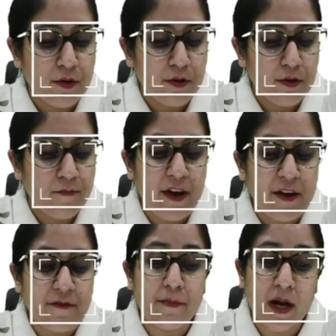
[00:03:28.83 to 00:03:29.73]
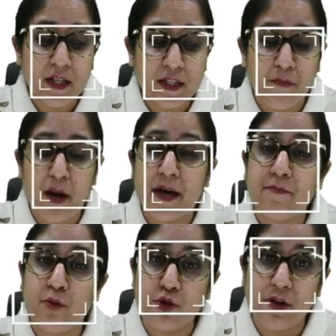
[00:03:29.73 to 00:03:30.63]
when we multiply
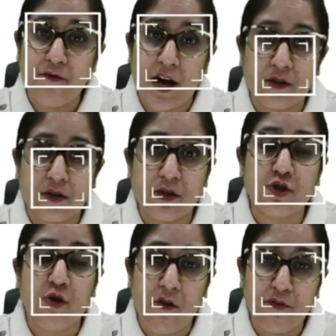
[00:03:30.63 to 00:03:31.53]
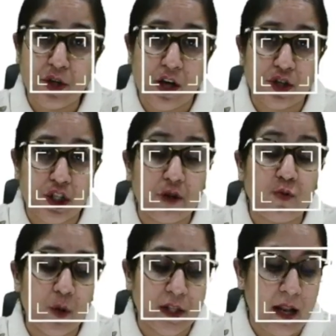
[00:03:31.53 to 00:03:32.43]
both the factors of production
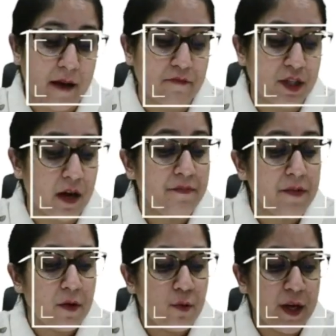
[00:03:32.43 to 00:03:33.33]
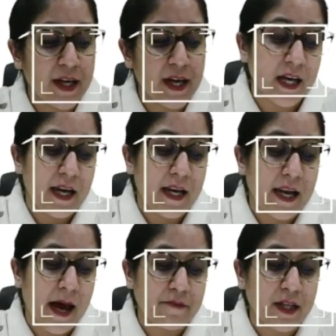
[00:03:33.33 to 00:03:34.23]
with lambda, we get
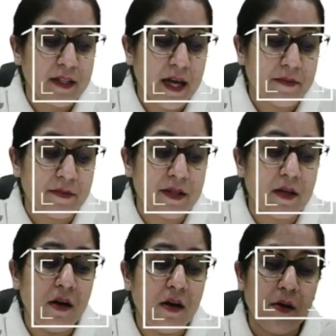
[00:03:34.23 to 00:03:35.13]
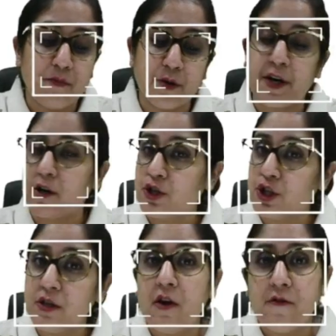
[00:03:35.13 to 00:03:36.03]
lambda times the
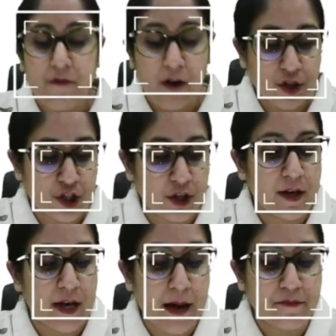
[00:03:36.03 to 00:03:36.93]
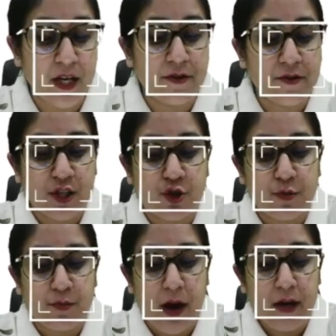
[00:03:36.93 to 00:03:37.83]
production function, lambda raised to
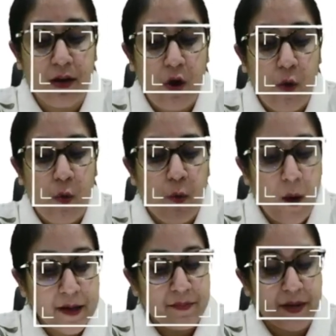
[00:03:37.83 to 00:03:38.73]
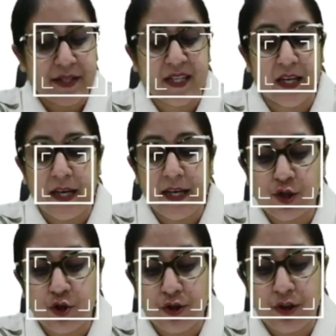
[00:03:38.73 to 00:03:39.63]
power 1 basically.
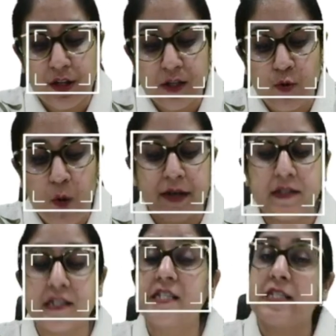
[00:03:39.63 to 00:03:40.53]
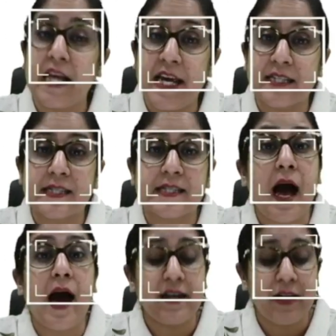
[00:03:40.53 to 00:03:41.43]
So this one states
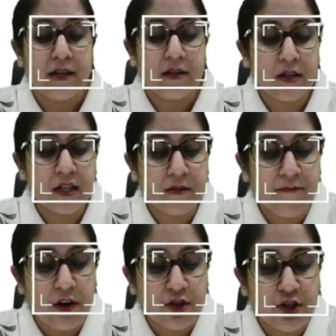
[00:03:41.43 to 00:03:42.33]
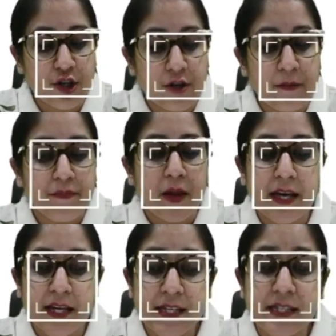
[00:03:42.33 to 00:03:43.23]
that this function
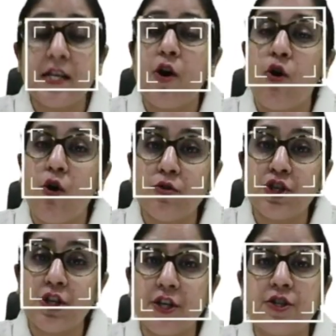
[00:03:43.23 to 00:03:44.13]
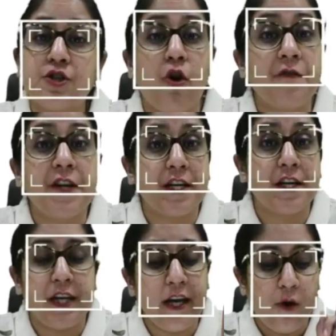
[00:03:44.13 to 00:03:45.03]
is homogeneous of
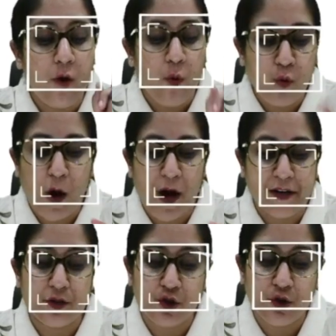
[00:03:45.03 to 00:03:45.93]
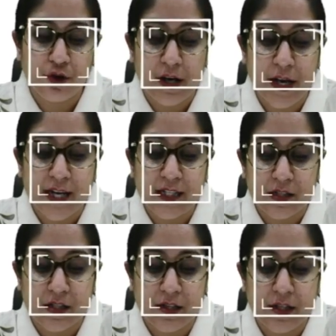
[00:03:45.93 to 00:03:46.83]
degree 1. So the correct
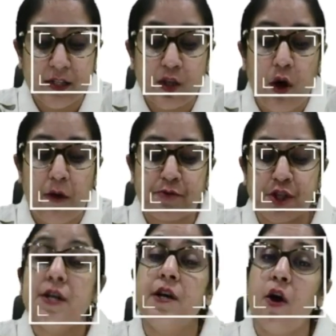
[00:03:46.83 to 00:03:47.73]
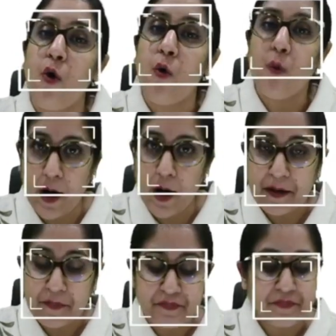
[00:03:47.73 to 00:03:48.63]
answer is option 1.
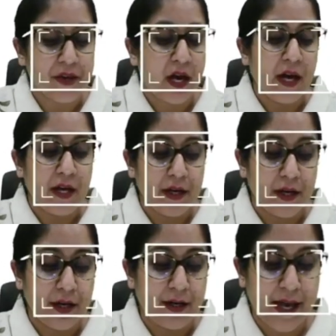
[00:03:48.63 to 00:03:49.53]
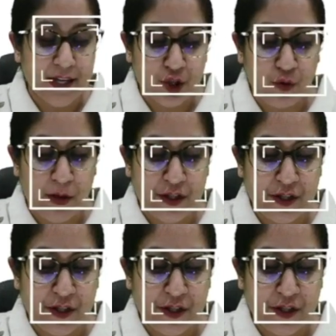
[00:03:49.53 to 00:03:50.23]
Next question.